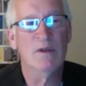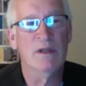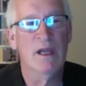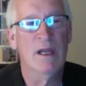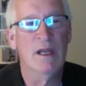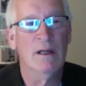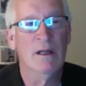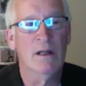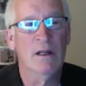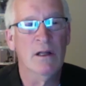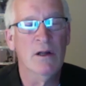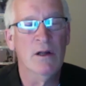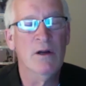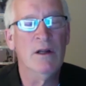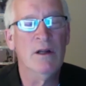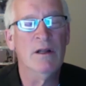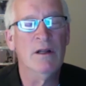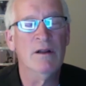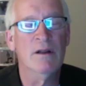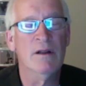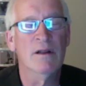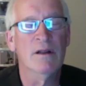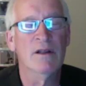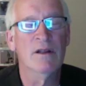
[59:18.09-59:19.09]

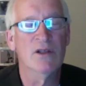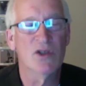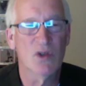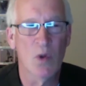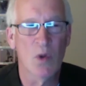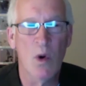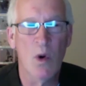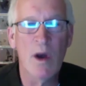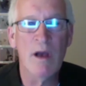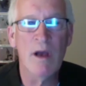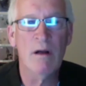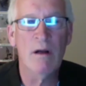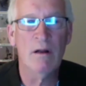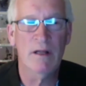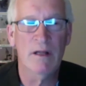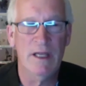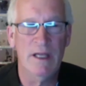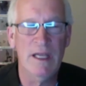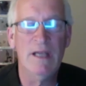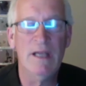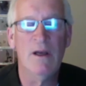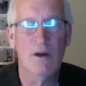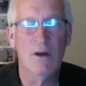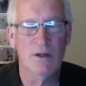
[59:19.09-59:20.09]
including the soil
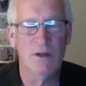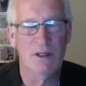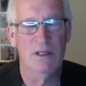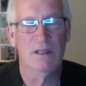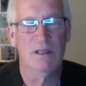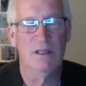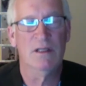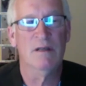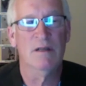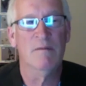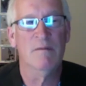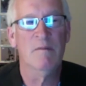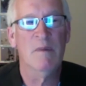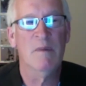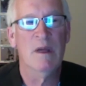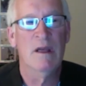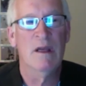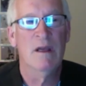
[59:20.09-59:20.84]
ecosystem